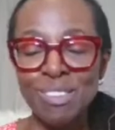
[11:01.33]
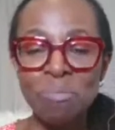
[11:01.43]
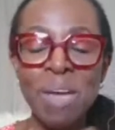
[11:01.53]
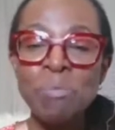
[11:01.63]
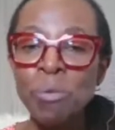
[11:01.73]

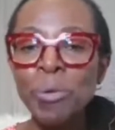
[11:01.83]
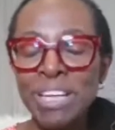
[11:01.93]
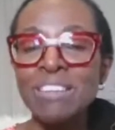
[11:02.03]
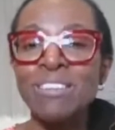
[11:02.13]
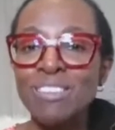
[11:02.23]
some people
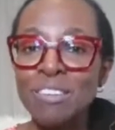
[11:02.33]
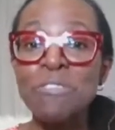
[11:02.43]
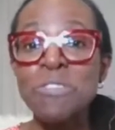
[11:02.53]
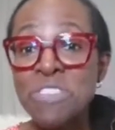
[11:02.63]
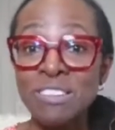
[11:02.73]
will need
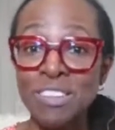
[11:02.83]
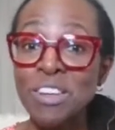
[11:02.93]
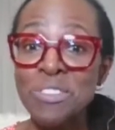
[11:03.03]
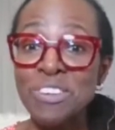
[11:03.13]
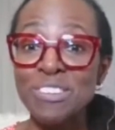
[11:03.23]
different things
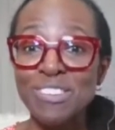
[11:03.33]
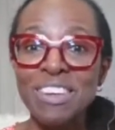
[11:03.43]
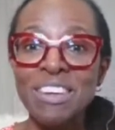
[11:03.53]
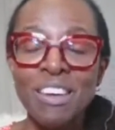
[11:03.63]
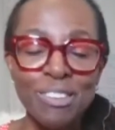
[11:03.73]
than others.
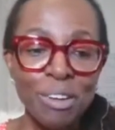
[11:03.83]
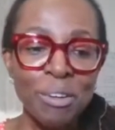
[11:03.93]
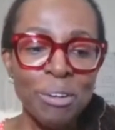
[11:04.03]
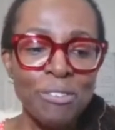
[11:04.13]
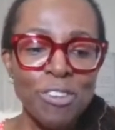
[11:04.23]

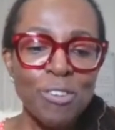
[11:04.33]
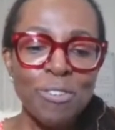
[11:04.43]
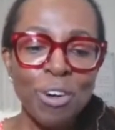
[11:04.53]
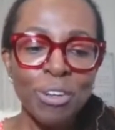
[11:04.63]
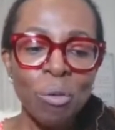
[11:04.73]
So if
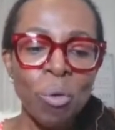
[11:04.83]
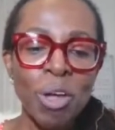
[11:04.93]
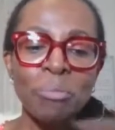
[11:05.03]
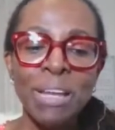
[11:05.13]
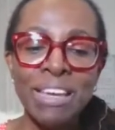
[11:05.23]
you've got a
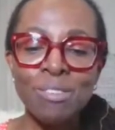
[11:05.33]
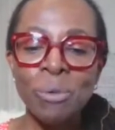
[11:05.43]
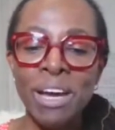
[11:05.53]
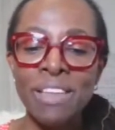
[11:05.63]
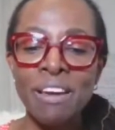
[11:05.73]

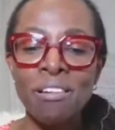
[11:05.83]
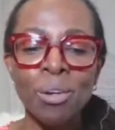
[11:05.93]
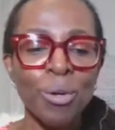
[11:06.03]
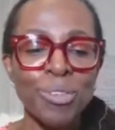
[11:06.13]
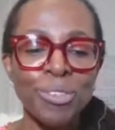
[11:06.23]
workplace where there
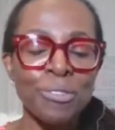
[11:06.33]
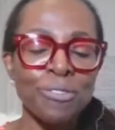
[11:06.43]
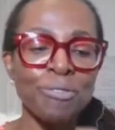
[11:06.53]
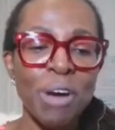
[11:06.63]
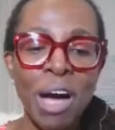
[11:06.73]
are lots
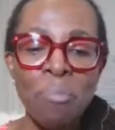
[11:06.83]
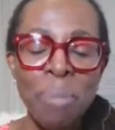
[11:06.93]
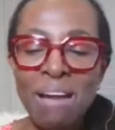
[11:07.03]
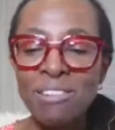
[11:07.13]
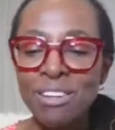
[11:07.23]
of
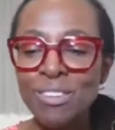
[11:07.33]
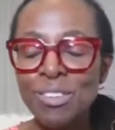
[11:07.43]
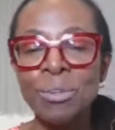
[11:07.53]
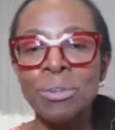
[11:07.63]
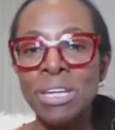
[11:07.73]

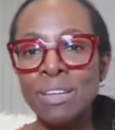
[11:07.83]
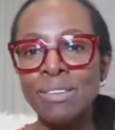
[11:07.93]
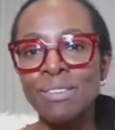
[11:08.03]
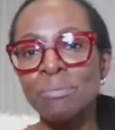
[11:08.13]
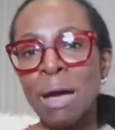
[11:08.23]
parents who
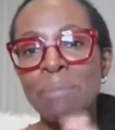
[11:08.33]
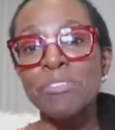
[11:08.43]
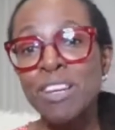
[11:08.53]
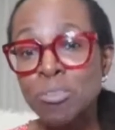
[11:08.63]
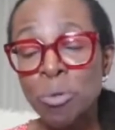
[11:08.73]
need
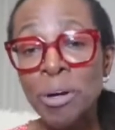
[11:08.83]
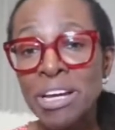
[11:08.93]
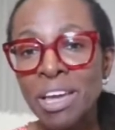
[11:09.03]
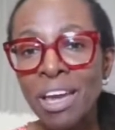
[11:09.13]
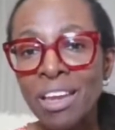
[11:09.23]
perhaps flexible
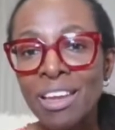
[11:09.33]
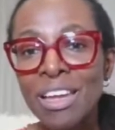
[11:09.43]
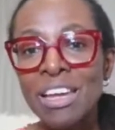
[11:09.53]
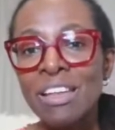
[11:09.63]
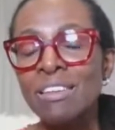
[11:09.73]

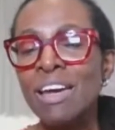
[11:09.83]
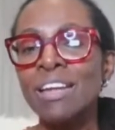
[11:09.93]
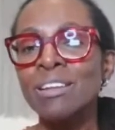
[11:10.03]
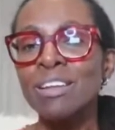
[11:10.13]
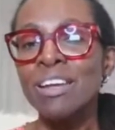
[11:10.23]
working,
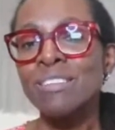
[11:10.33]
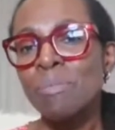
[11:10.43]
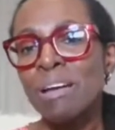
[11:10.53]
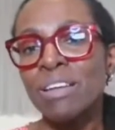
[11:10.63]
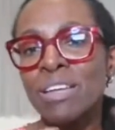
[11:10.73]
then it's
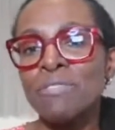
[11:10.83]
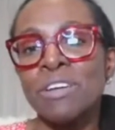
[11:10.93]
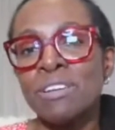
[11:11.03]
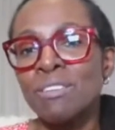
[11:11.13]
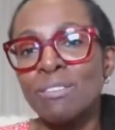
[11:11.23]
about
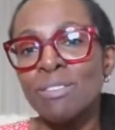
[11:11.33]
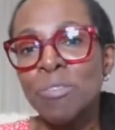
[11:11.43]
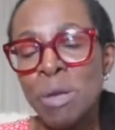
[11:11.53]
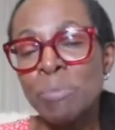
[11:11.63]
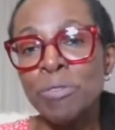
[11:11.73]
giving
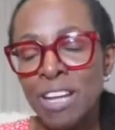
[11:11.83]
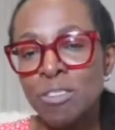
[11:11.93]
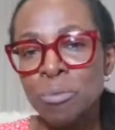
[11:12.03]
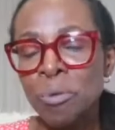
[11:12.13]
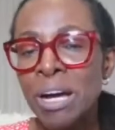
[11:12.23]
those people
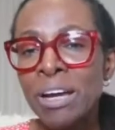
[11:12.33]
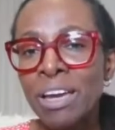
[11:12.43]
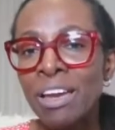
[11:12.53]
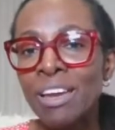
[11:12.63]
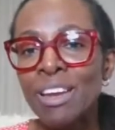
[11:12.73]
flexible
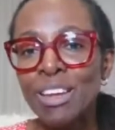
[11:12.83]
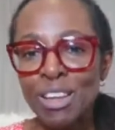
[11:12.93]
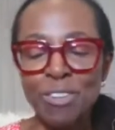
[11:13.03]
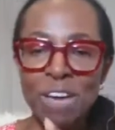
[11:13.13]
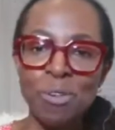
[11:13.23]
working.
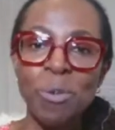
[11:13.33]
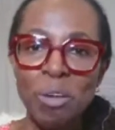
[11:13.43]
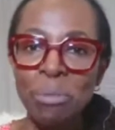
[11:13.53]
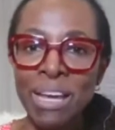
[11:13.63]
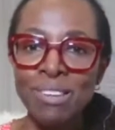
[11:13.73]
If you have a
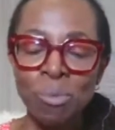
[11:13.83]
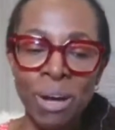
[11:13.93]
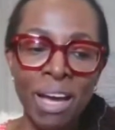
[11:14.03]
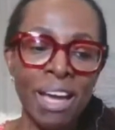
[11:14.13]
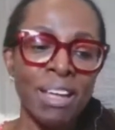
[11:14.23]
workplace
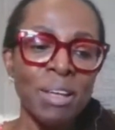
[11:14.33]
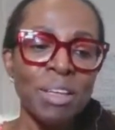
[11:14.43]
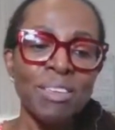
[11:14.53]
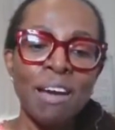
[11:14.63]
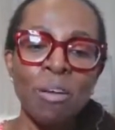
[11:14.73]
where
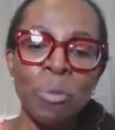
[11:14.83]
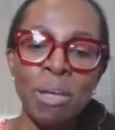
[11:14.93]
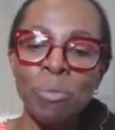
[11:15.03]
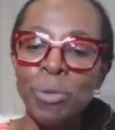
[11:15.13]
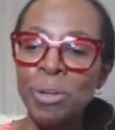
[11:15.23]
there are
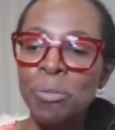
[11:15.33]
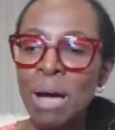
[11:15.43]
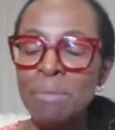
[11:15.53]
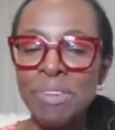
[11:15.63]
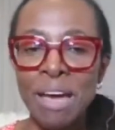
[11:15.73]
people who
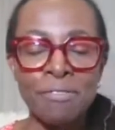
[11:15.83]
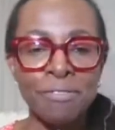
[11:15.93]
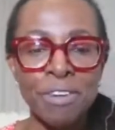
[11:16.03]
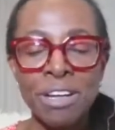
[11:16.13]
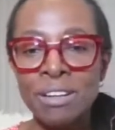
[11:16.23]
perhaps
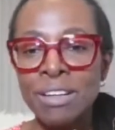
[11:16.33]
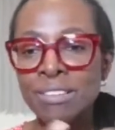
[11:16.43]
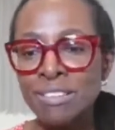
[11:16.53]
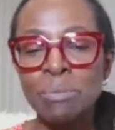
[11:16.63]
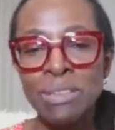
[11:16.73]
have
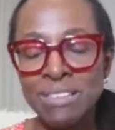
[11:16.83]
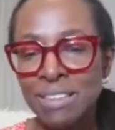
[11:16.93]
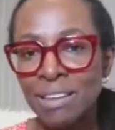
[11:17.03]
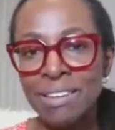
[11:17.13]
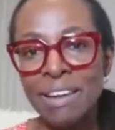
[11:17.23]
a
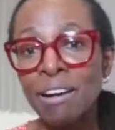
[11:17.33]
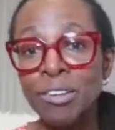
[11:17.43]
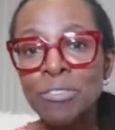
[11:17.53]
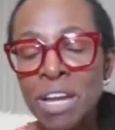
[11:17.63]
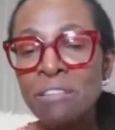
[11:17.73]
disability, like they're
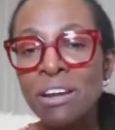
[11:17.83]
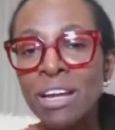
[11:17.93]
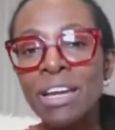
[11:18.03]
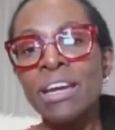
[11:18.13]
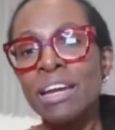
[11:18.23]
hard of
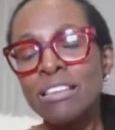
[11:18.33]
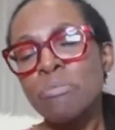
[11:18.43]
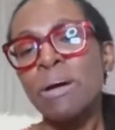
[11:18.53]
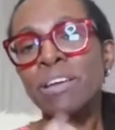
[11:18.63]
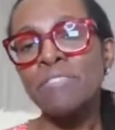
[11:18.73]
hearing,
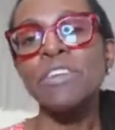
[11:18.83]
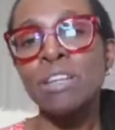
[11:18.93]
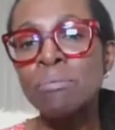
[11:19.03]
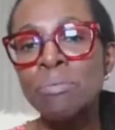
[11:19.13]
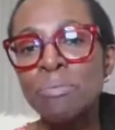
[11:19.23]
it's about giving
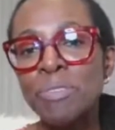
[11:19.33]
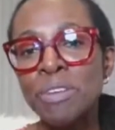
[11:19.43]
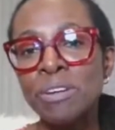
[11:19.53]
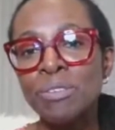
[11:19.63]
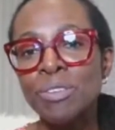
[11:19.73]
them
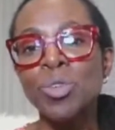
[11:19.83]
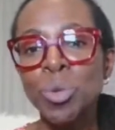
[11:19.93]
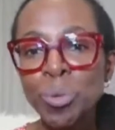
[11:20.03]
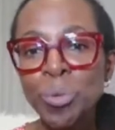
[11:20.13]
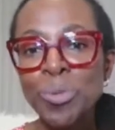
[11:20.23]
the
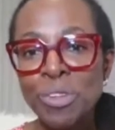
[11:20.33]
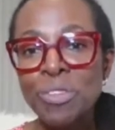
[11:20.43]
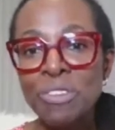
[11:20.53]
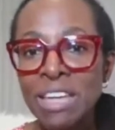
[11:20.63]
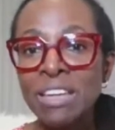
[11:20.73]
tools so
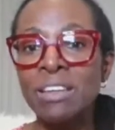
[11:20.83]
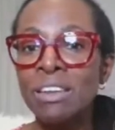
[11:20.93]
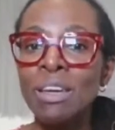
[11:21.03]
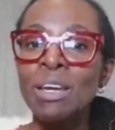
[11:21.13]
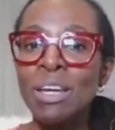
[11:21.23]
that they
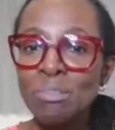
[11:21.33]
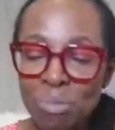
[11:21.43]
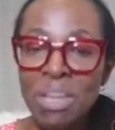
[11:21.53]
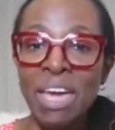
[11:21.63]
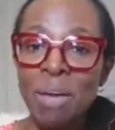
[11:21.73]
can
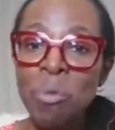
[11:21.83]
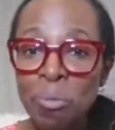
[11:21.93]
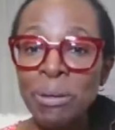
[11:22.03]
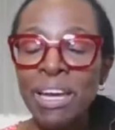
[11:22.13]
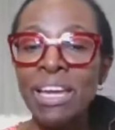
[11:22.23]
hear
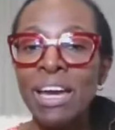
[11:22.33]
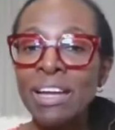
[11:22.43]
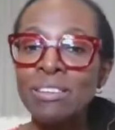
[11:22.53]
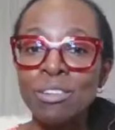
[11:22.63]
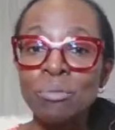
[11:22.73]
properly
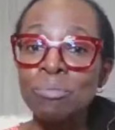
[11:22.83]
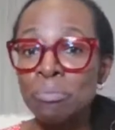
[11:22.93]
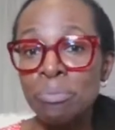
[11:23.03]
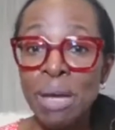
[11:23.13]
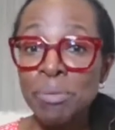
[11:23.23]
and
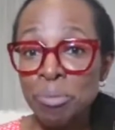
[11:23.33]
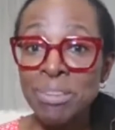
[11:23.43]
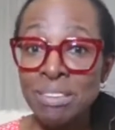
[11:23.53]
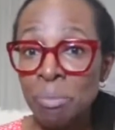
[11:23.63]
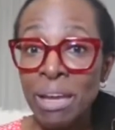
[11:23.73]
be able to
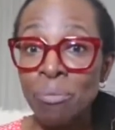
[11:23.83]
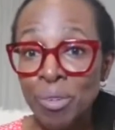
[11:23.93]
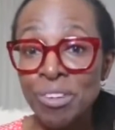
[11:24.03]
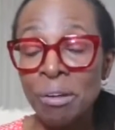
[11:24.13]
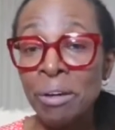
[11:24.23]
participate in
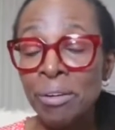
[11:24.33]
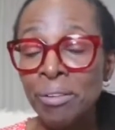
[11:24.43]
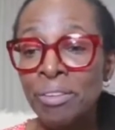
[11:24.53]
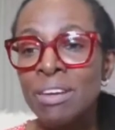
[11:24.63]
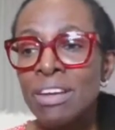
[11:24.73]
what's going on.